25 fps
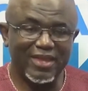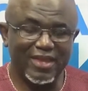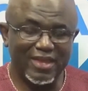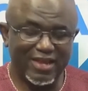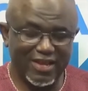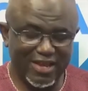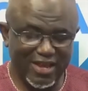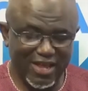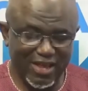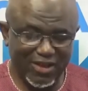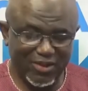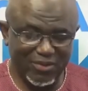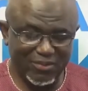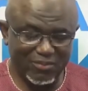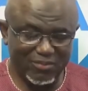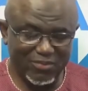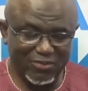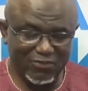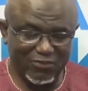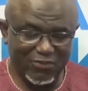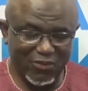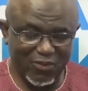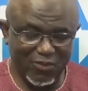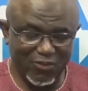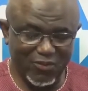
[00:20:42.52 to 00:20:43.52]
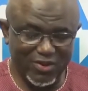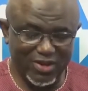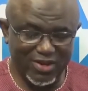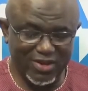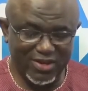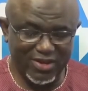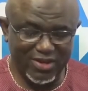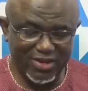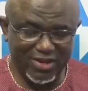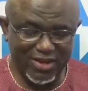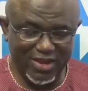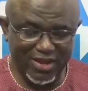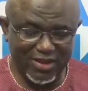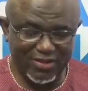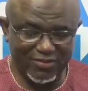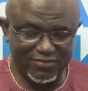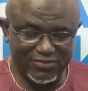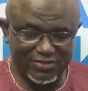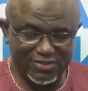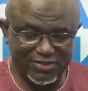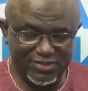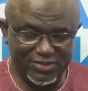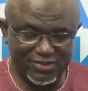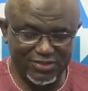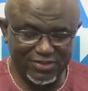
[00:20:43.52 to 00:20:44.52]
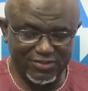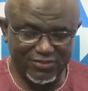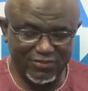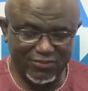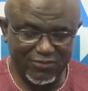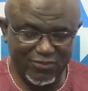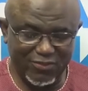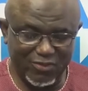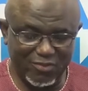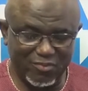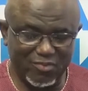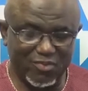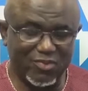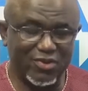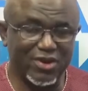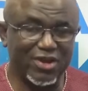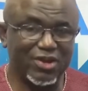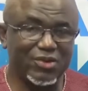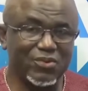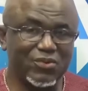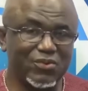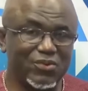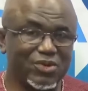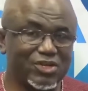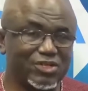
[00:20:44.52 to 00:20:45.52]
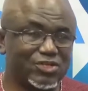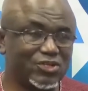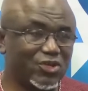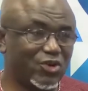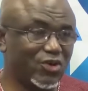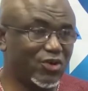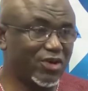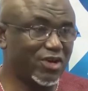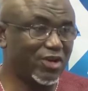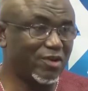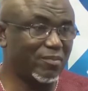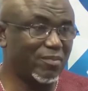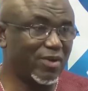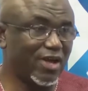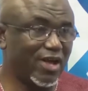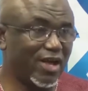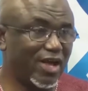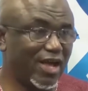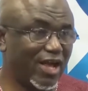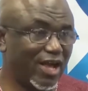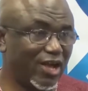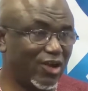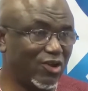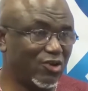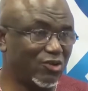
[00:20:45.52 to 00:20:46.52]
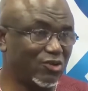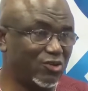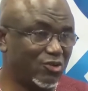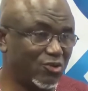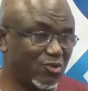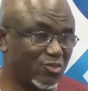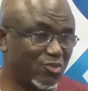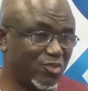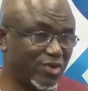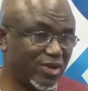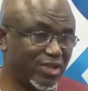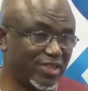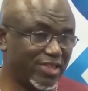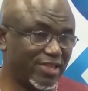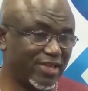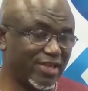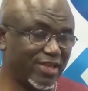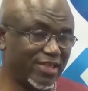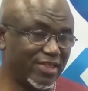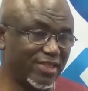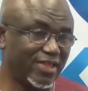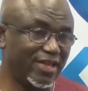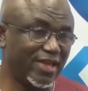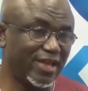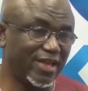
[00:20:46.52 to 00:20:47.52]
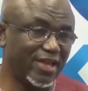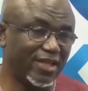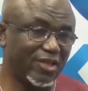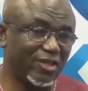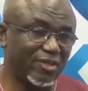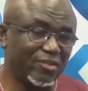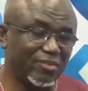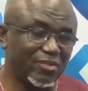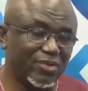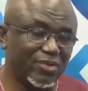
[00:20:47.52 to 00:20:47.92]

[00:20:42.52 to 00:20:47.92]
Now, before we left for break, we were talking about how you bring in the help.